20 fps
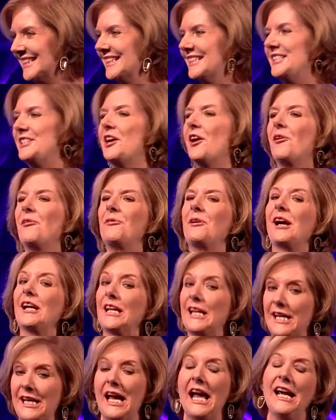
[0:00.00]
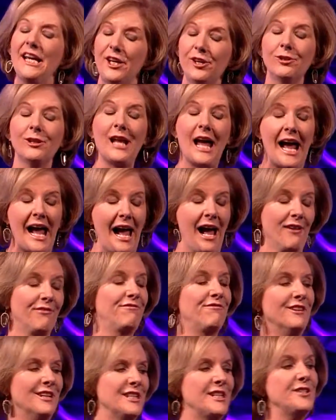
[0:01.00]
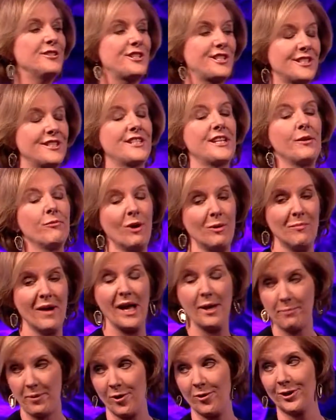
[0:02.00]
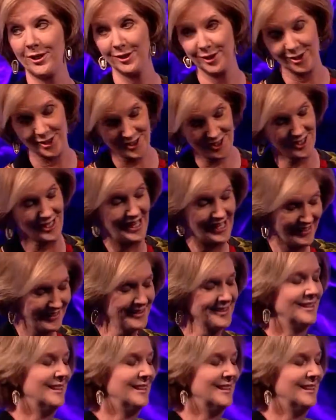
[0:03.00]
No, really, you laugh. You should see what my opponent looks like.